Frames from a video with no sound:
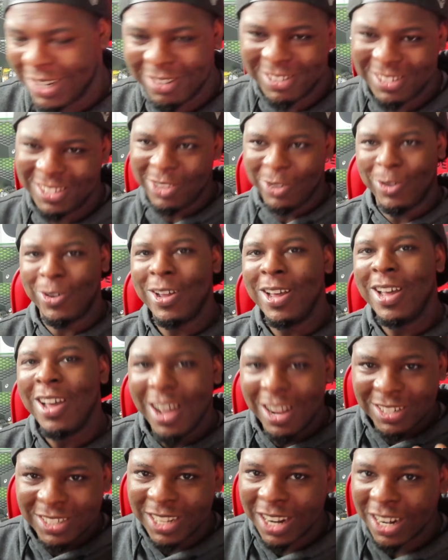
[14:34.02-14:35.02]
still
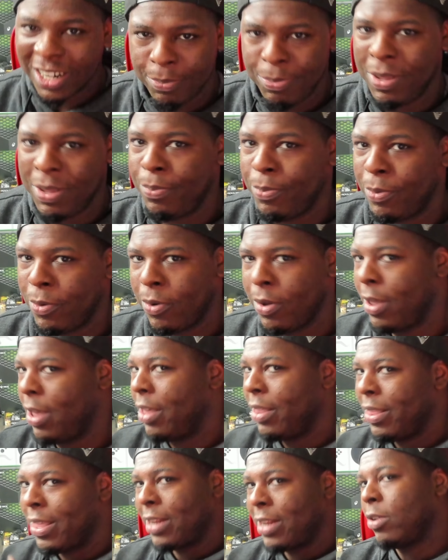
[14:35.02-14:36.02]
a ton of people
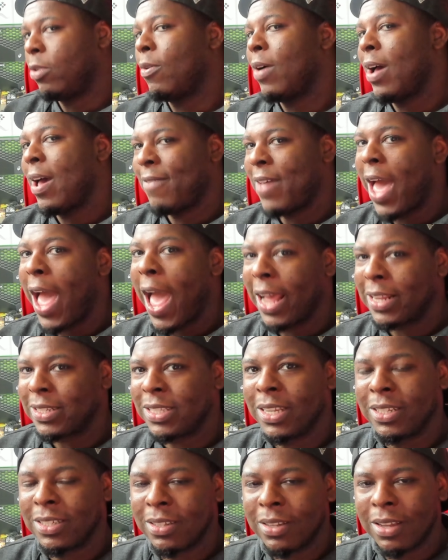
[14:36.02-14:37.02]
that don't have
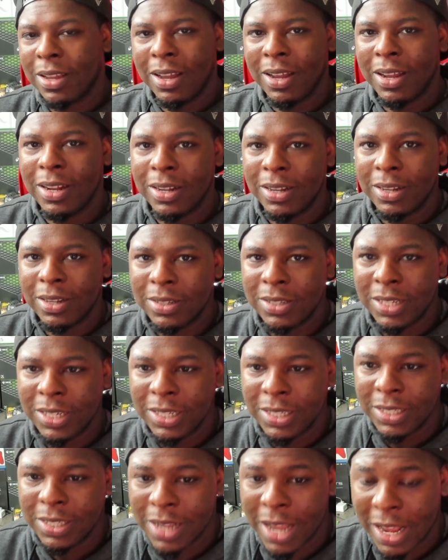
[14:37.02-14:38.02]
access to
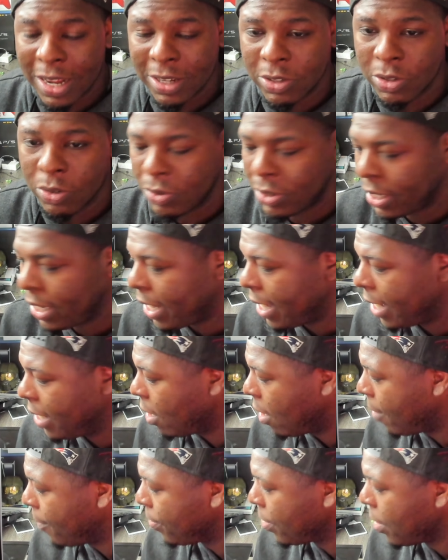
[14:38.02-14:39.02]
these consoles. And
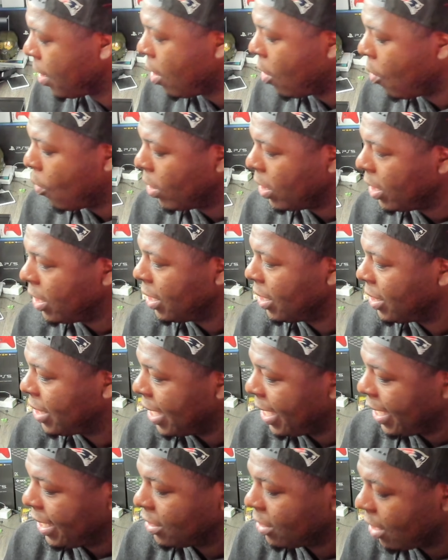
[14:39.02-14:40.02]
one of the
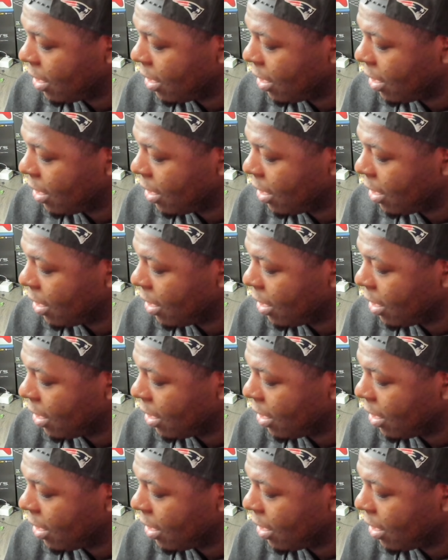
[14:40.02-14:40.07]
things